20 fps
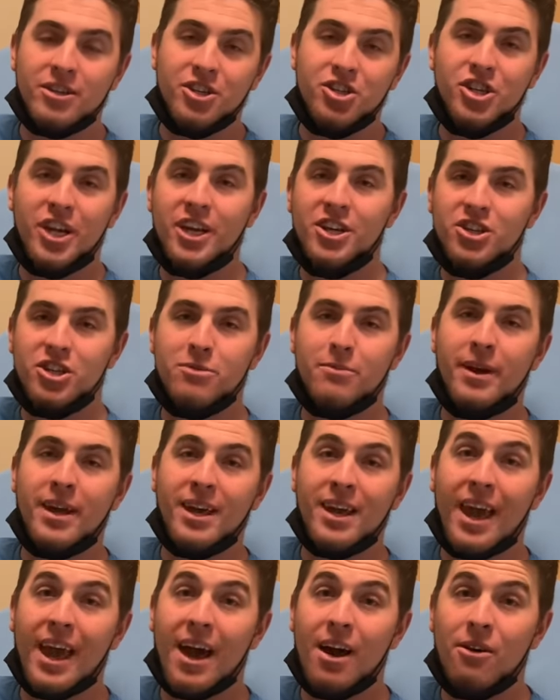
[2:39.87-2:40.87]
to change into my
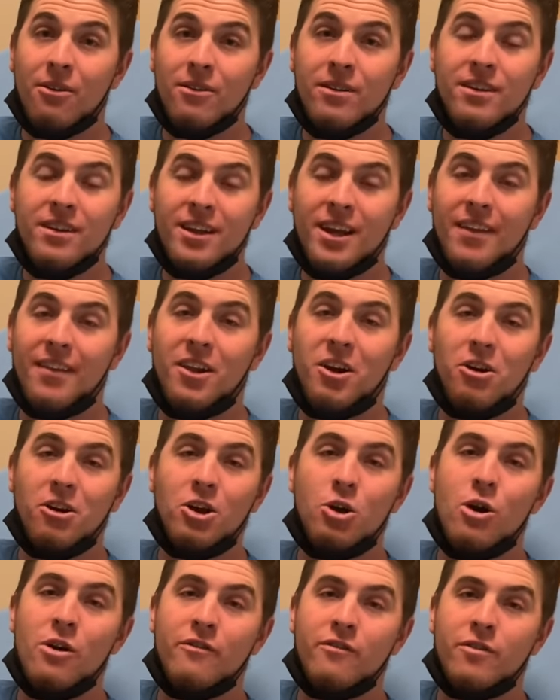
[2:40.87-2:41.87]
gown and then I'll
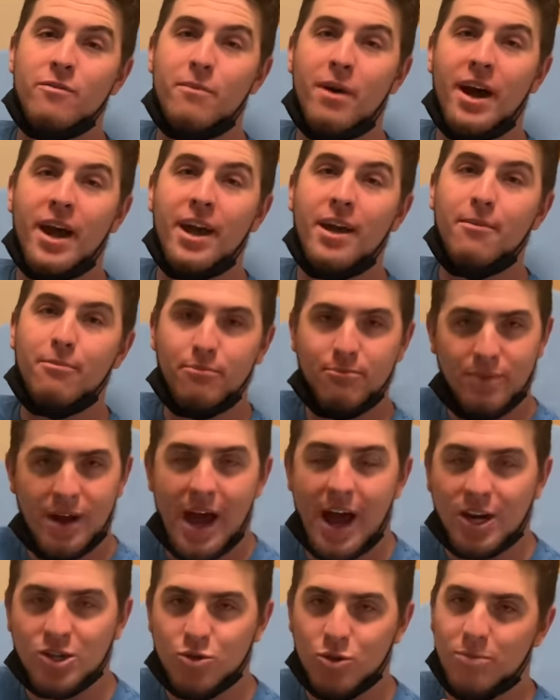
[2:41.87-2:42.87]
go in for my
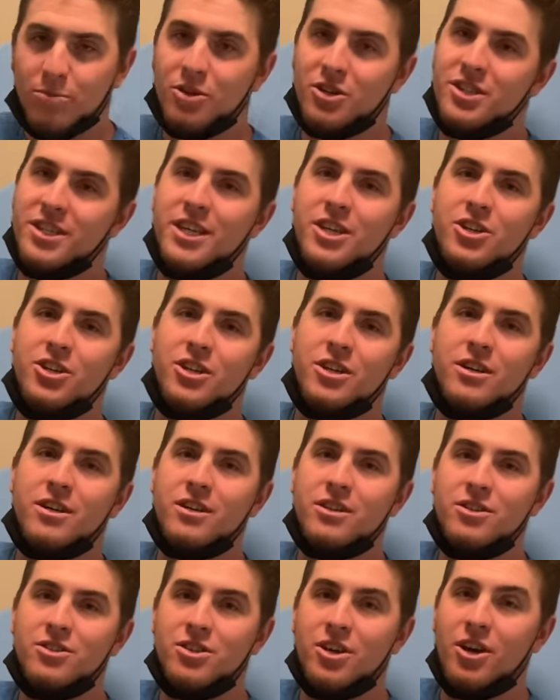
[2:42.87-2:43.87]
actual procedure.
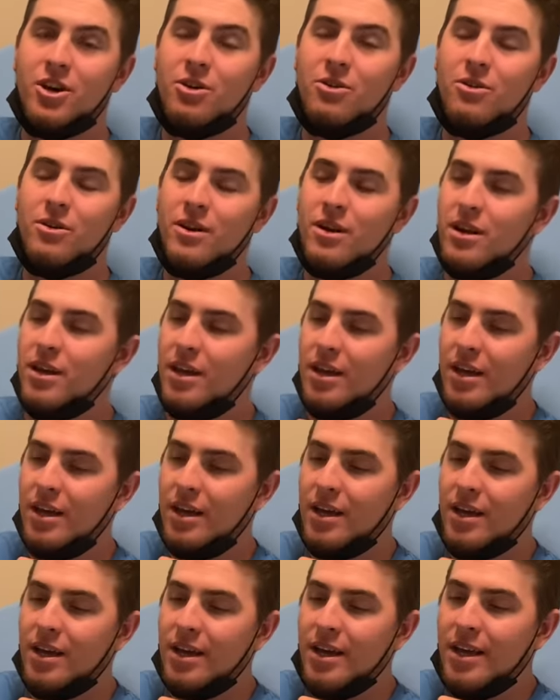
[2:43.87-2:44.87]
So
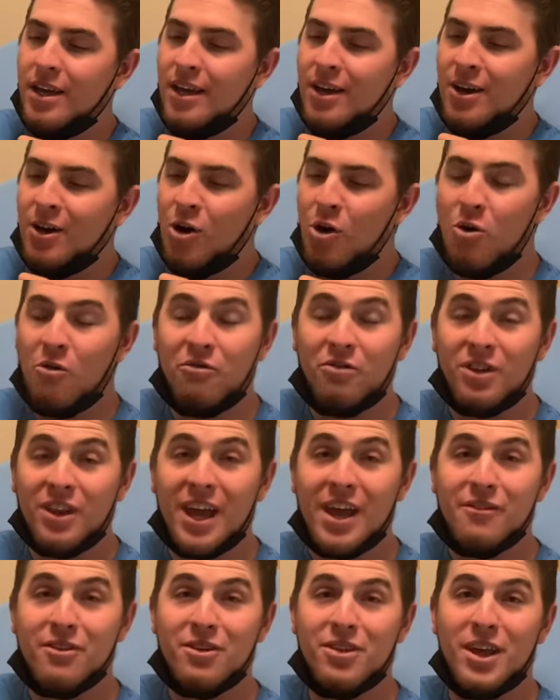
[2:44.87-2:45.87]
hopefully
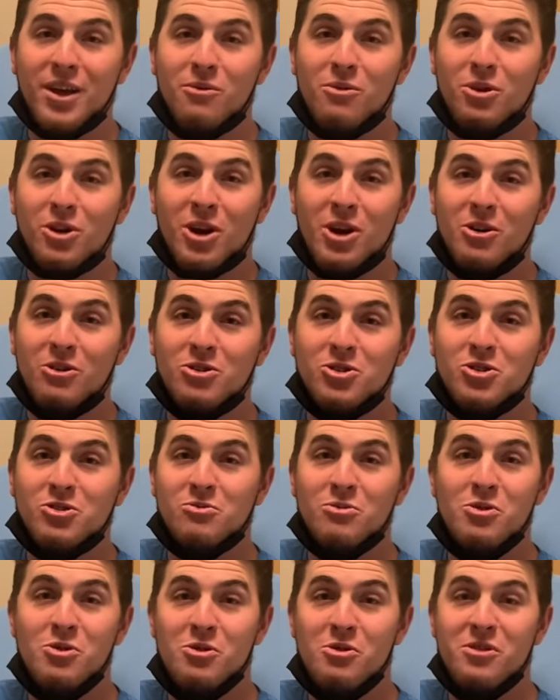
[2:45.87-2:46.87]
everything will go
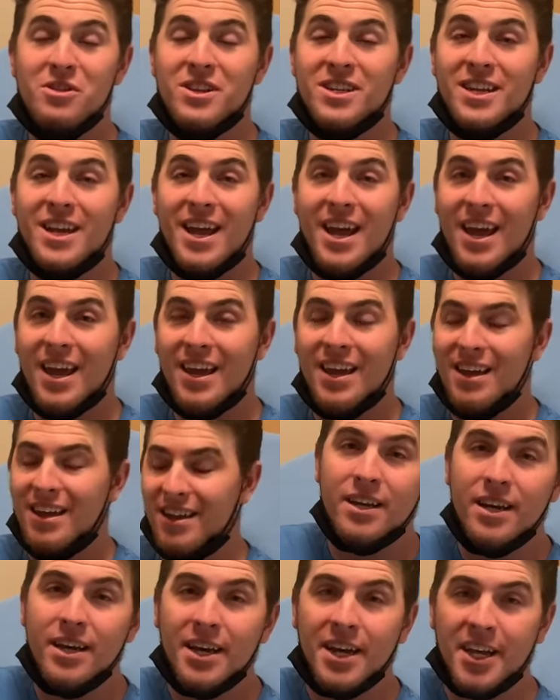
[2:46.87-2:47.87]
smooth today.
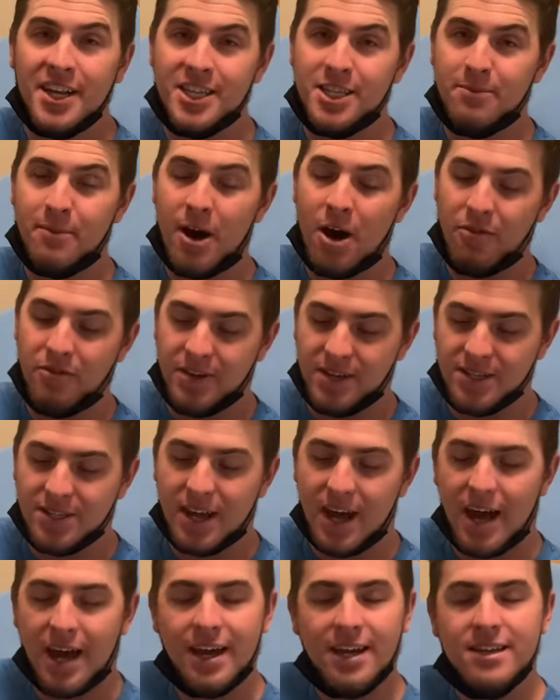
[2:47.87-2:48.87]
It's about the
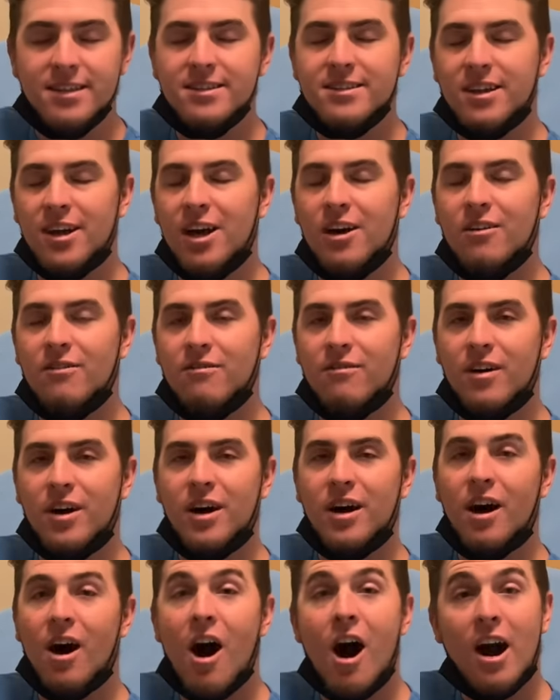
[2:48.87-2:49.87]
size of a
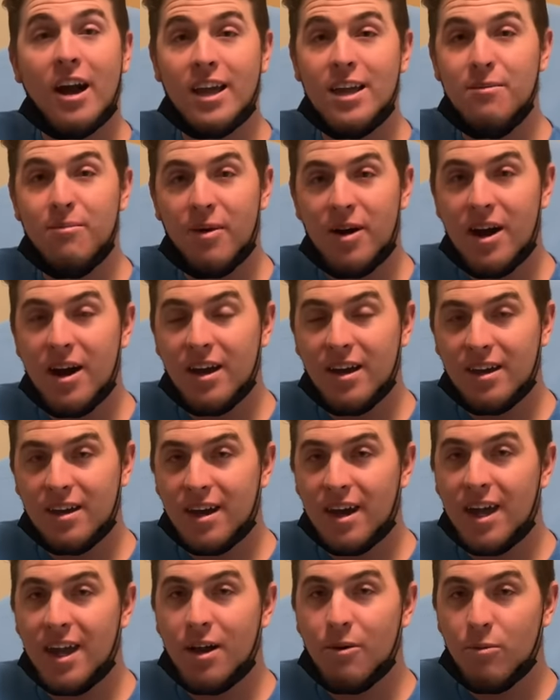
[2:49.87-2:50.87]
hockey puck
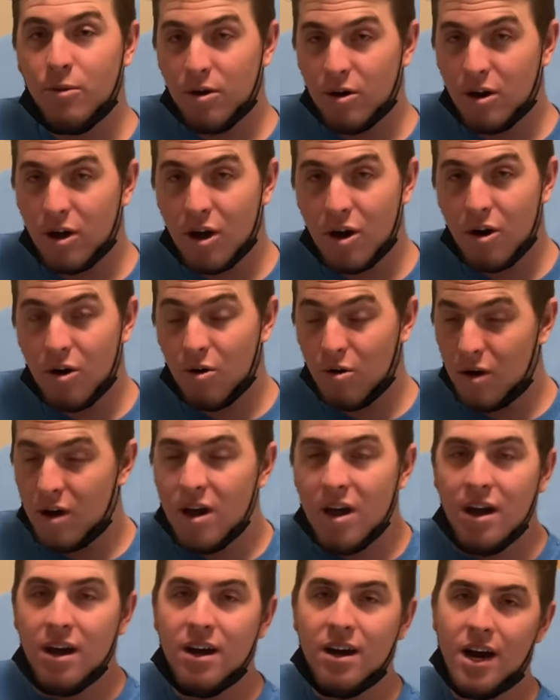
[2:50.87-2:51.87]
and it will go
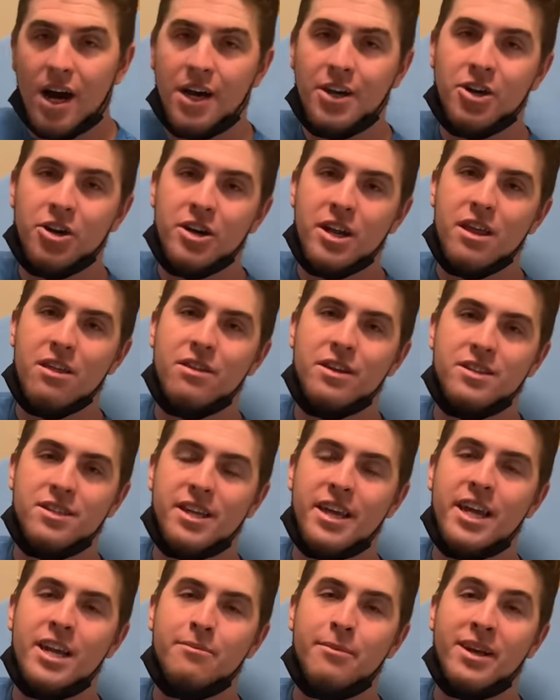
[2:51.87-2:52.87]
underneath the
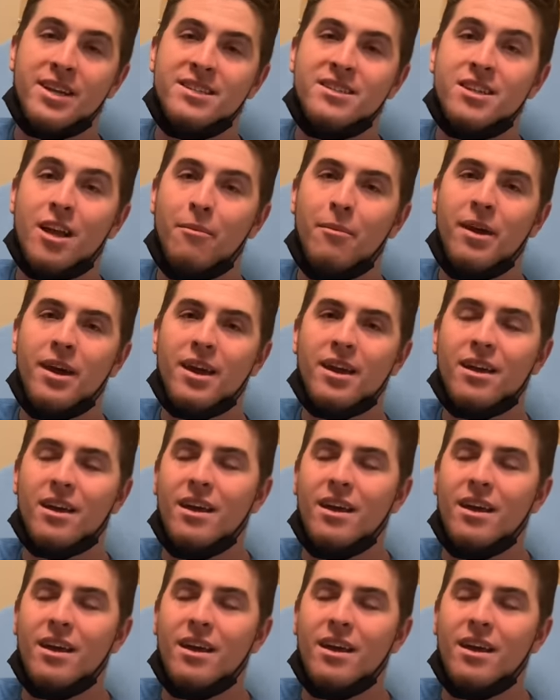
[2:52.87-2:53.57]
skin of my stomach,